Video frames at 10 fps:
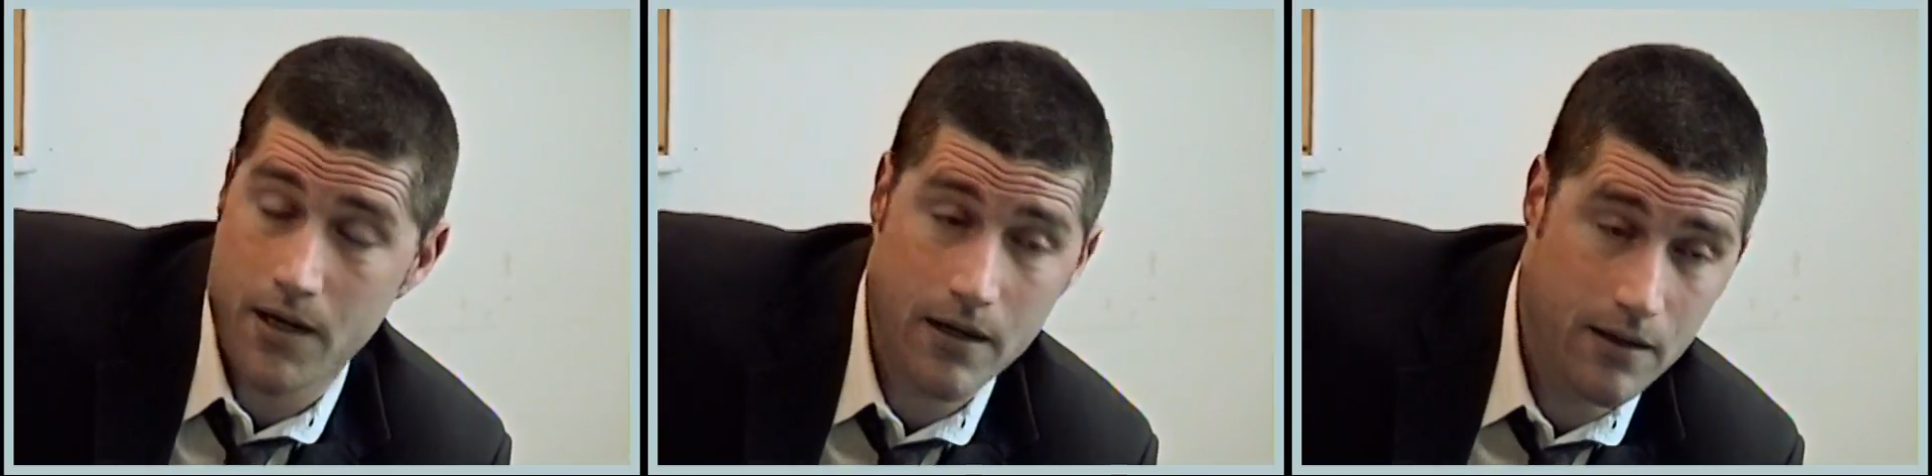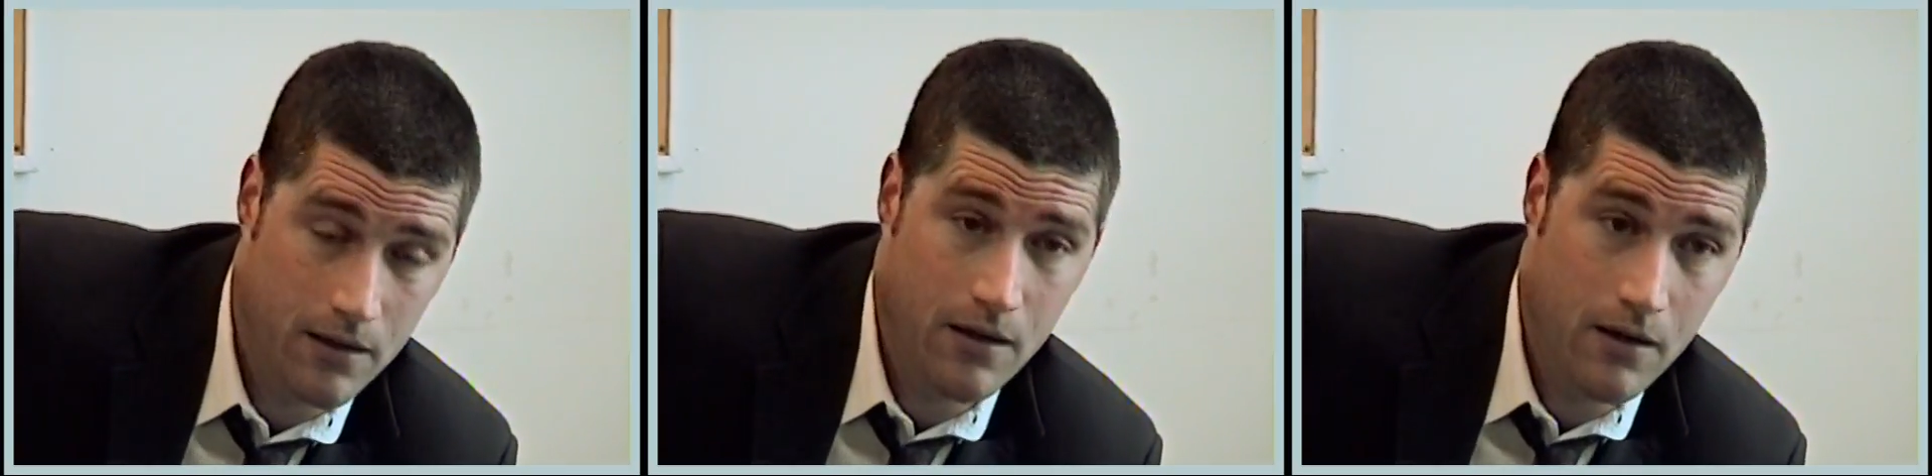kid,
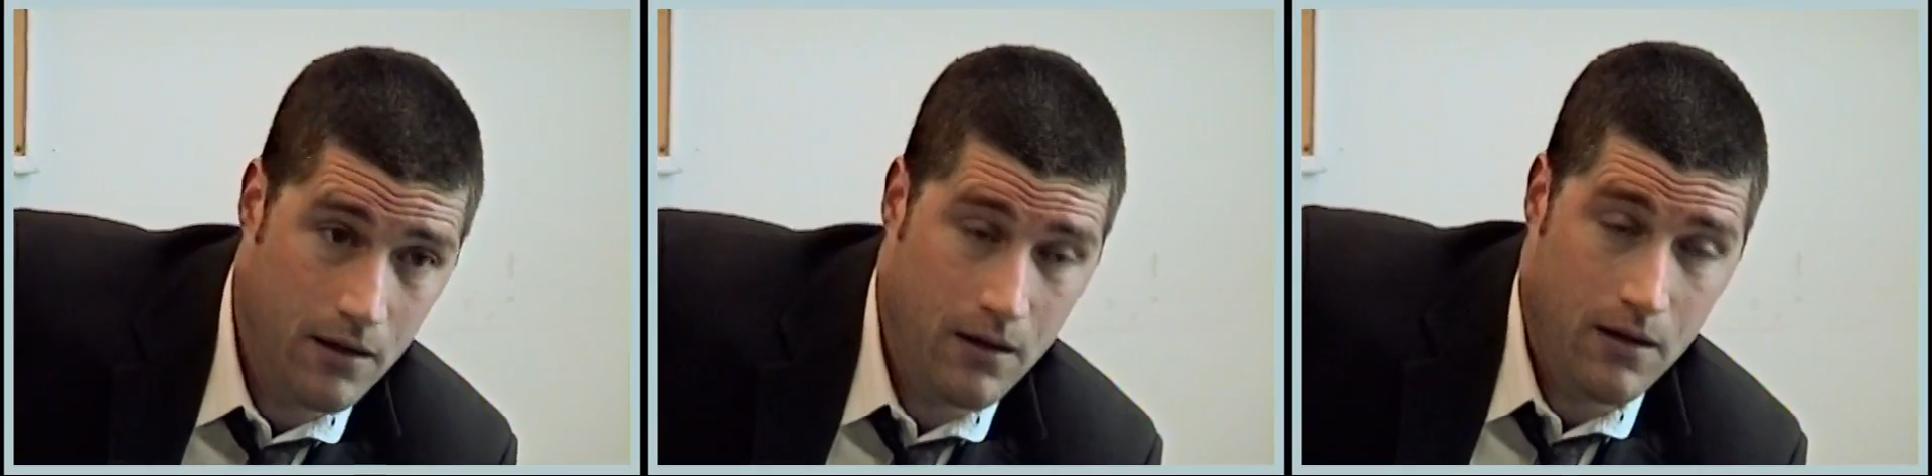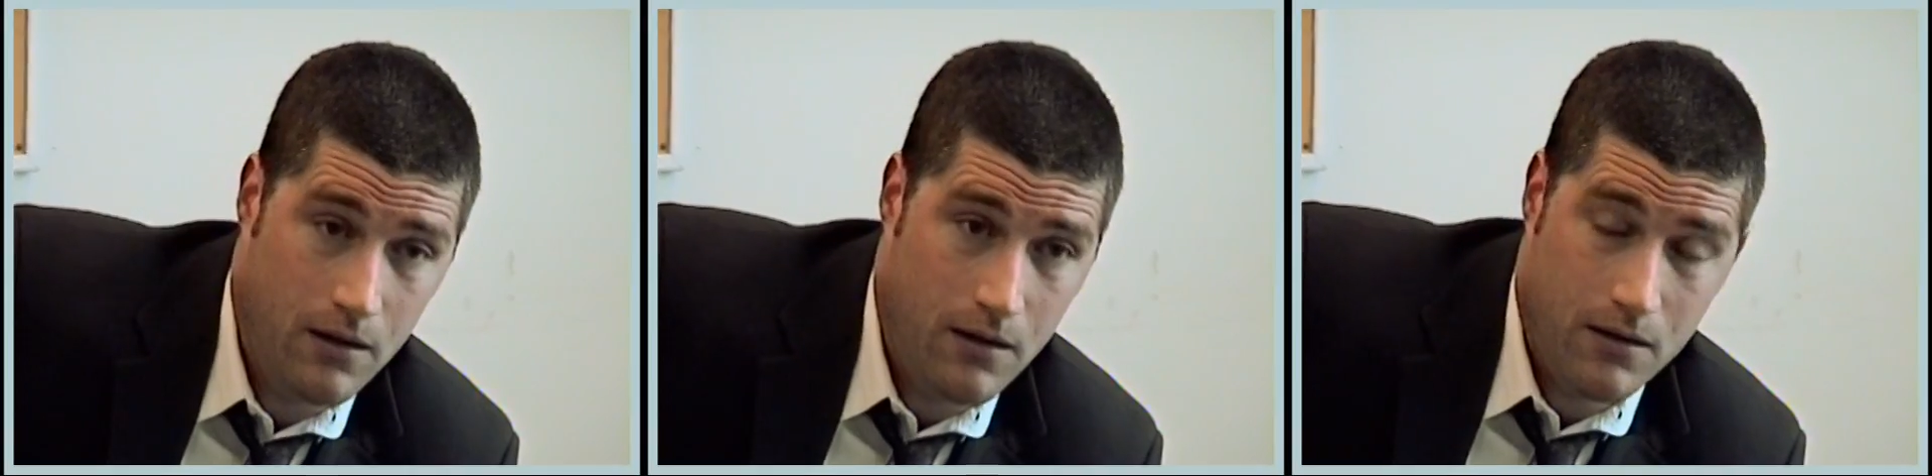
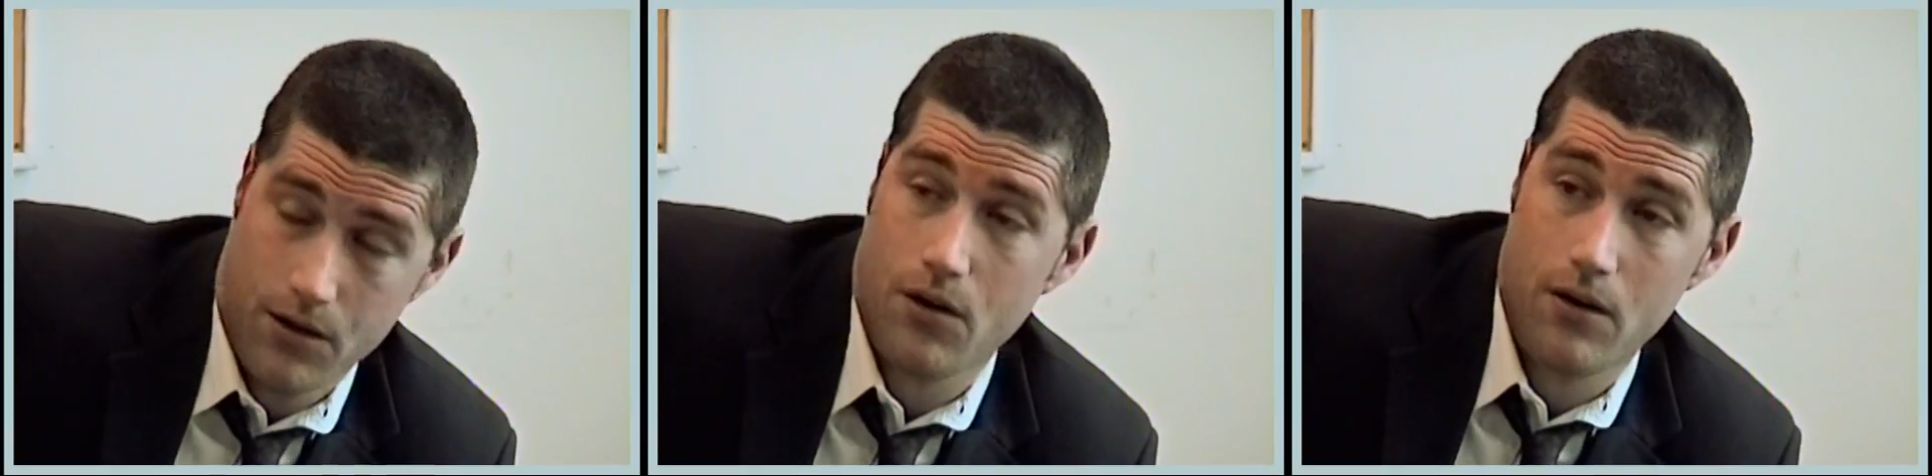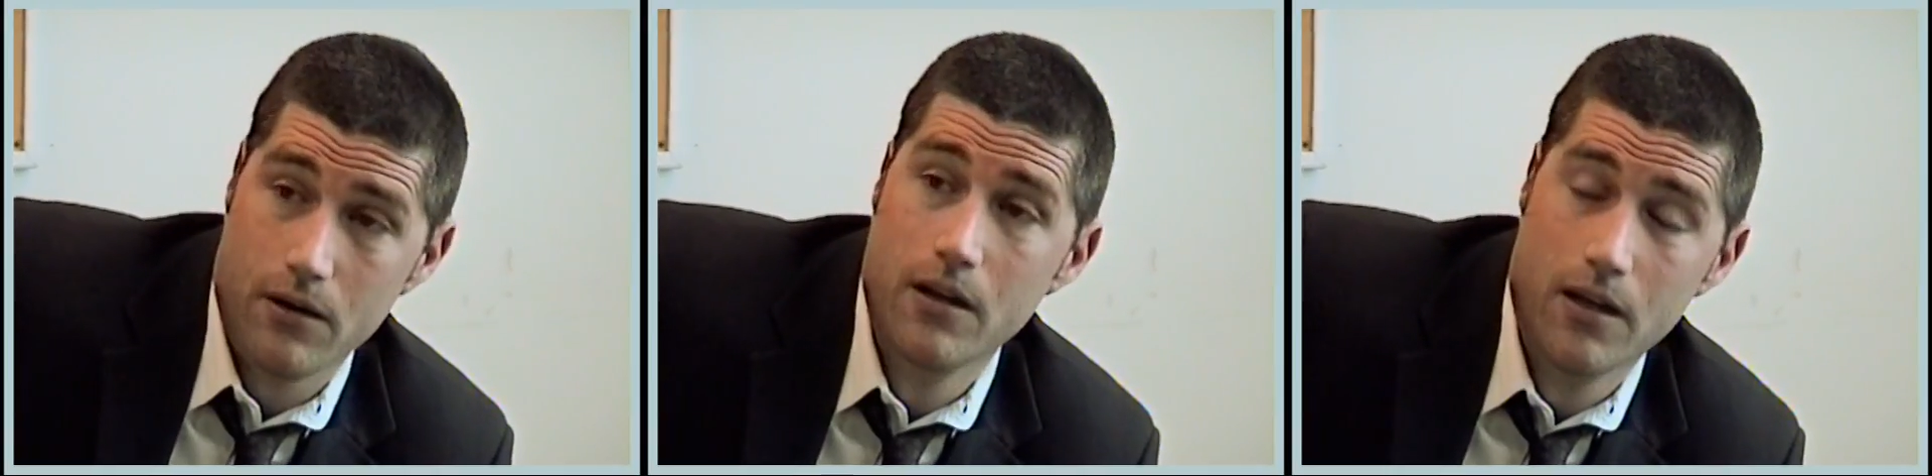
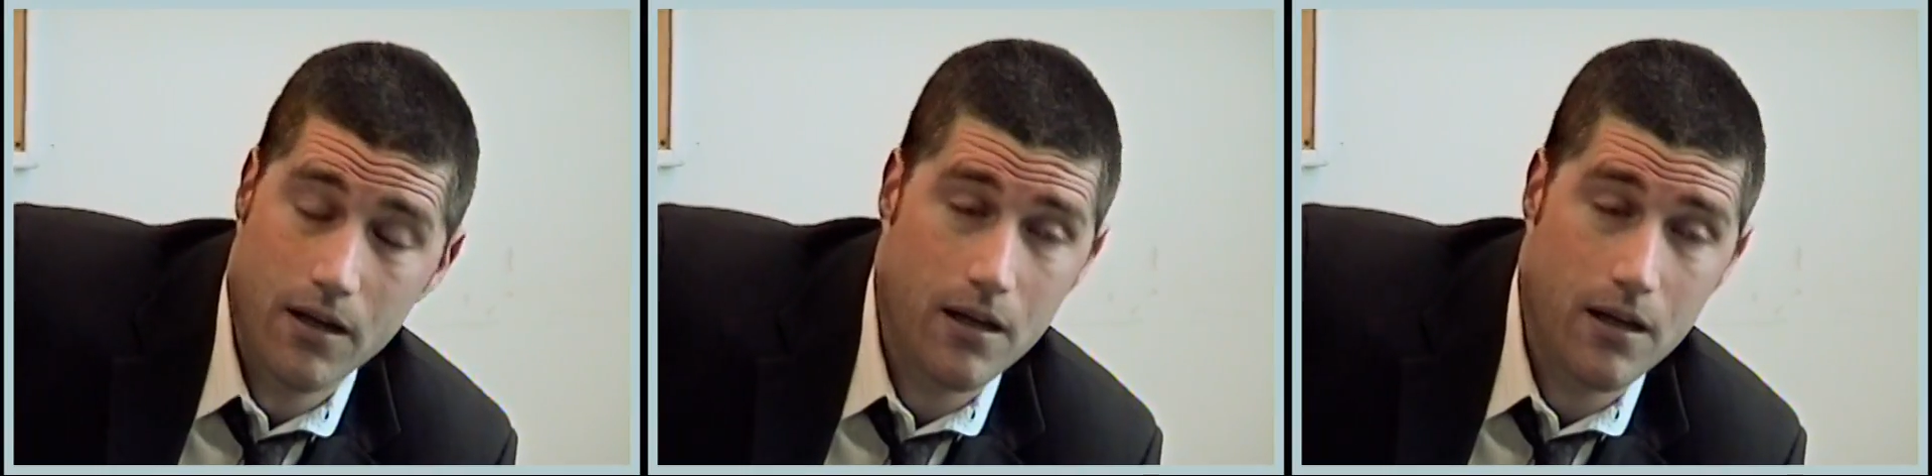girl.